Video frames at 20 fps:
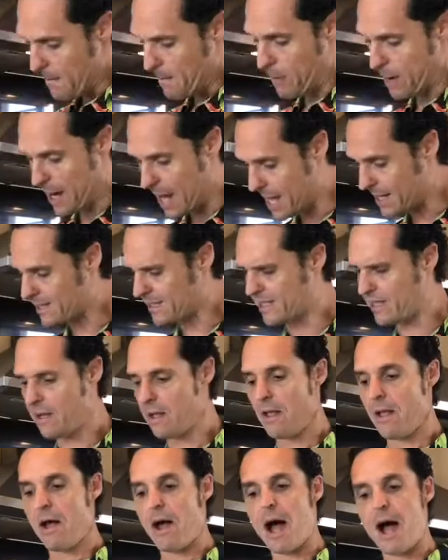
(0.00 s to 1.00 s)
Plus,
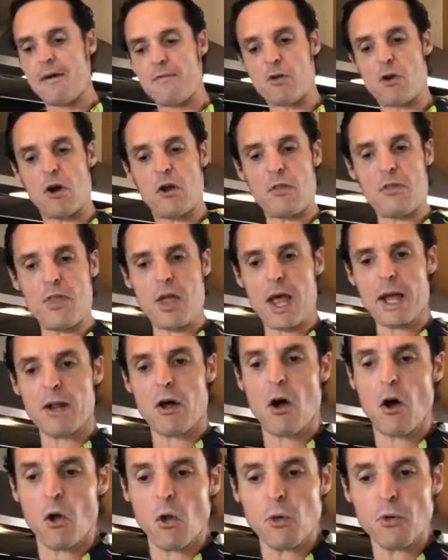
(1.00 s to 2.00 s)
I've got that
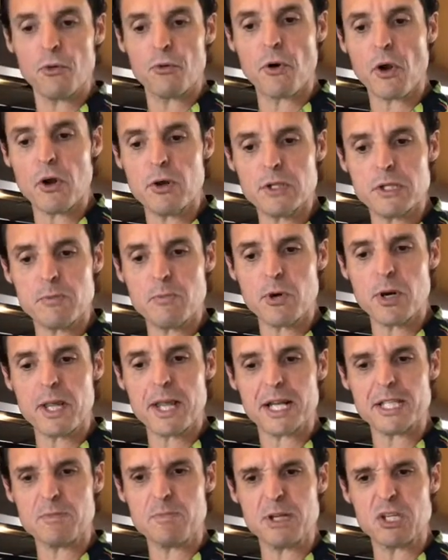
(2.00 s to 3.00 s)
old rosemary
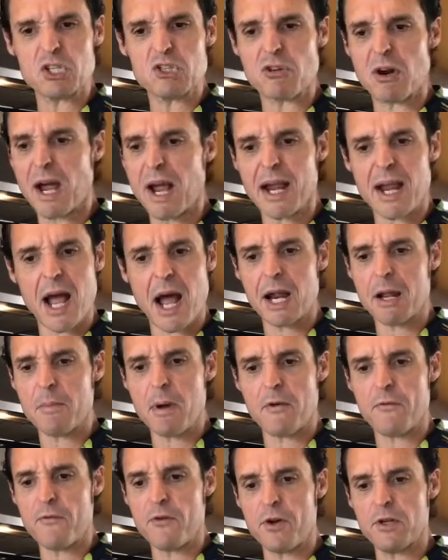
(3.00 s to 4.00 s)
that's been drying out in
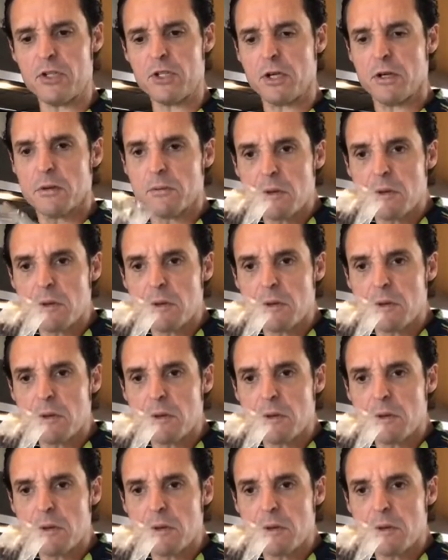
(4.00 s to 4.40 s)
my fridge.